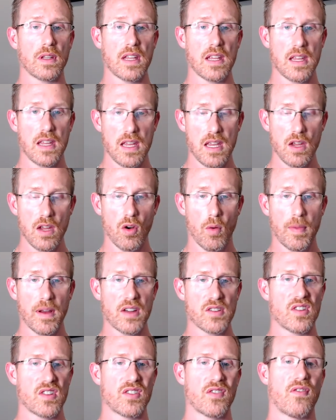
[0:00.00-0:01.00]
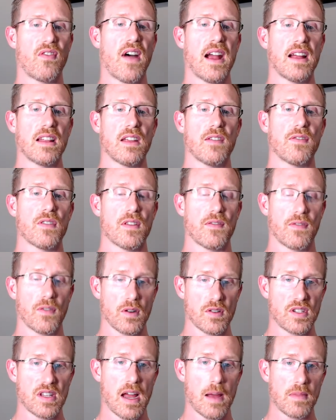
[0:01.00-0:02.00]
heal because it's finally for the
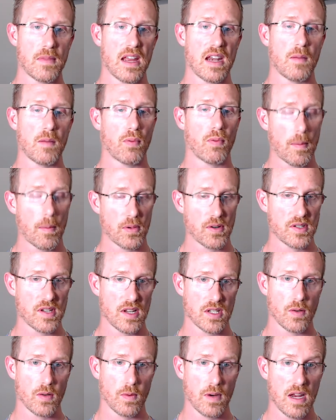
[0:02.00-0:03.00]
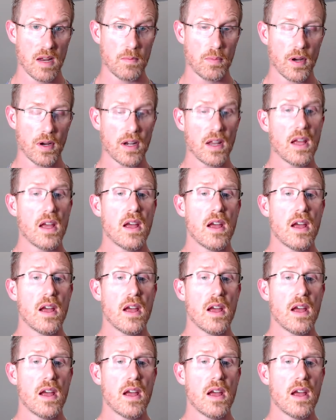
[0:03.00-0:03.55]
first time getting proper sensory input